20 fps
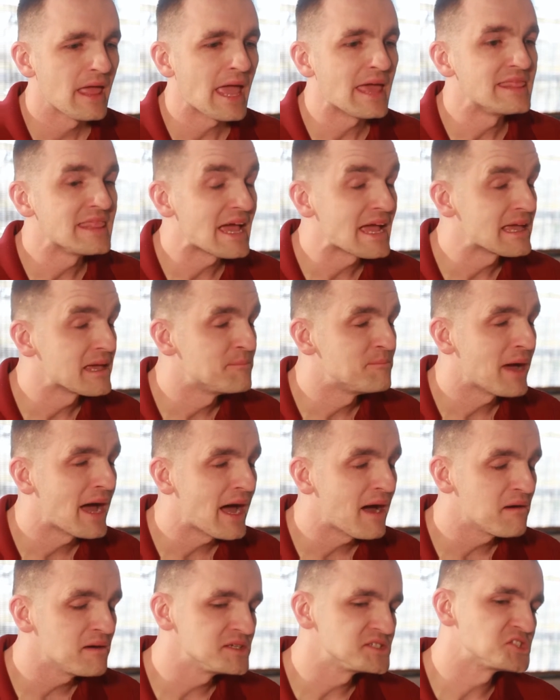And that
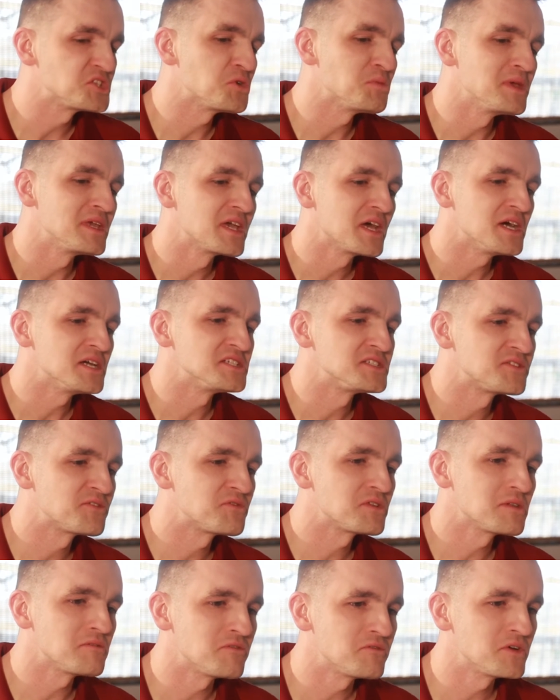empowers you, because
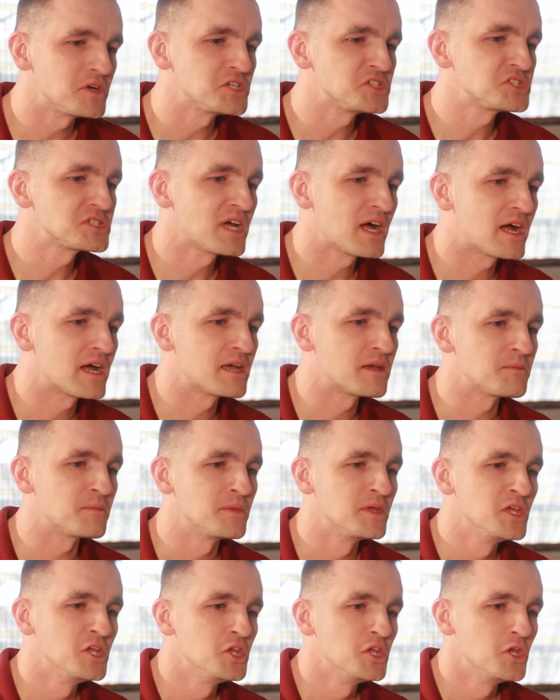for the first time
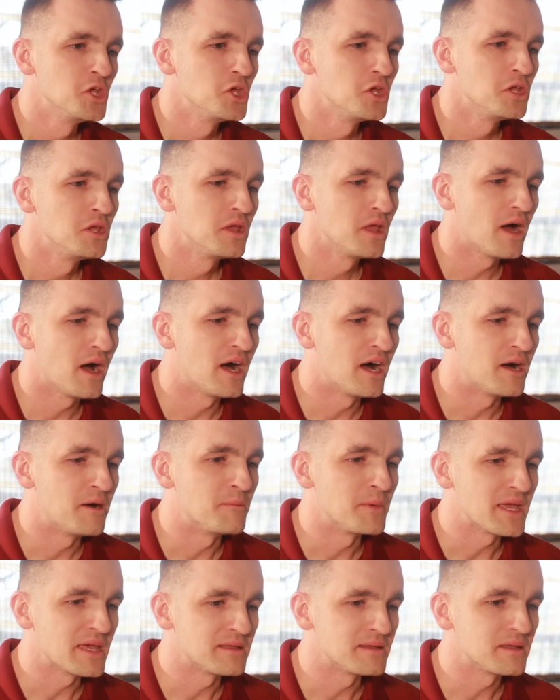
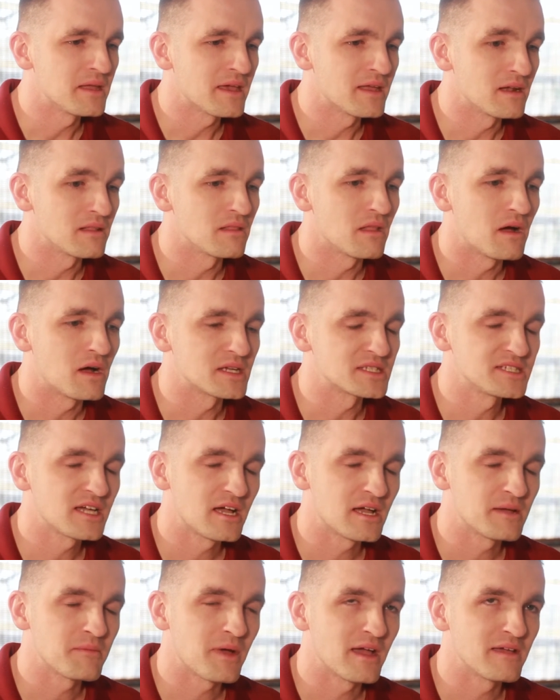in a long
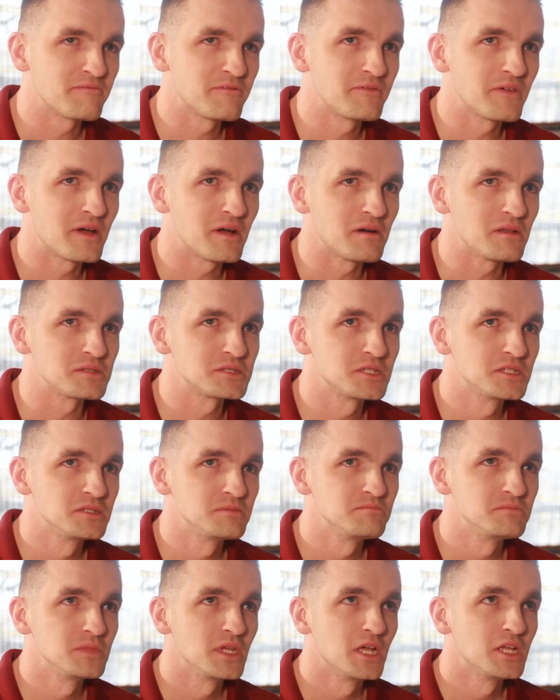time, I felt
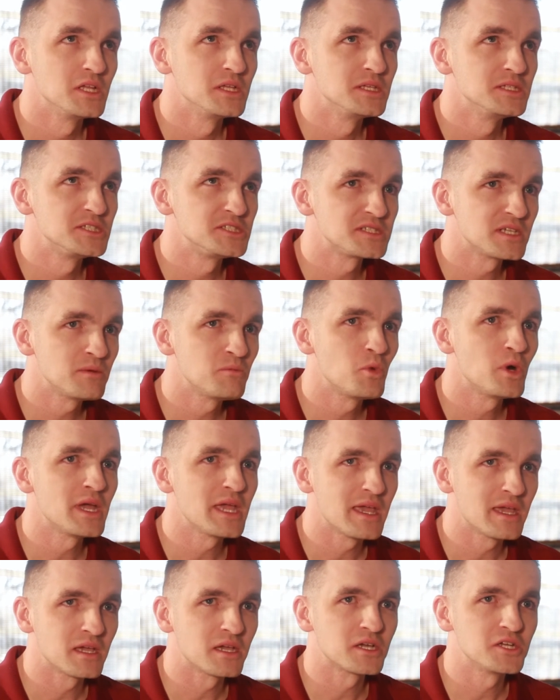somewhat
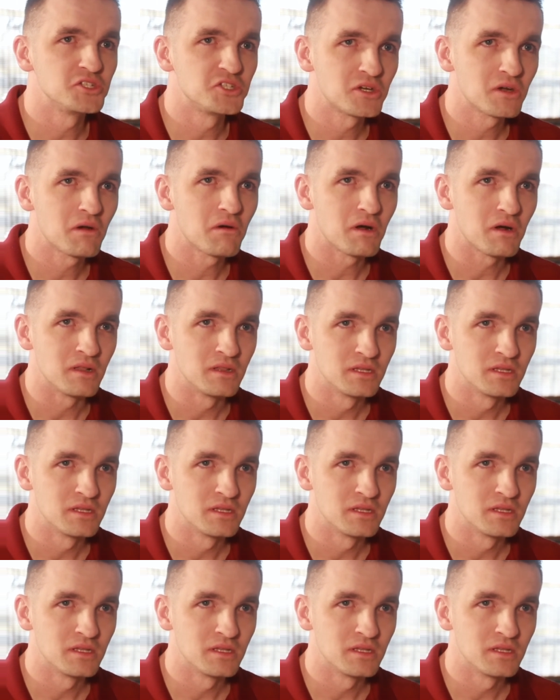in control.